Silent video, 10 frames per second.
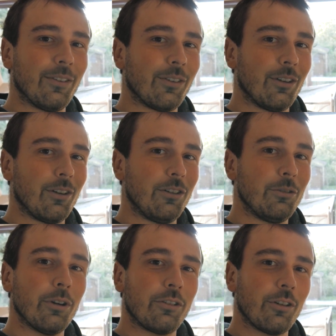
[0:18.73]
It's a
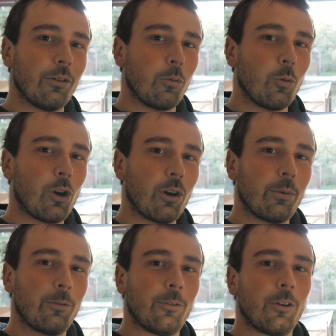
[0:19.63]
duotone
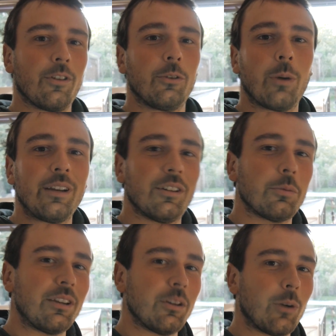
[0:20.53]
warp for the
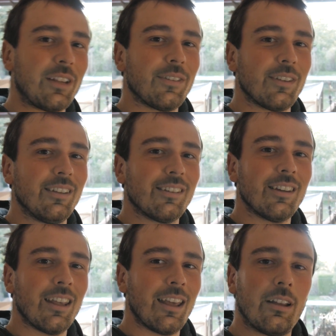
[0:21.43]
2021 season,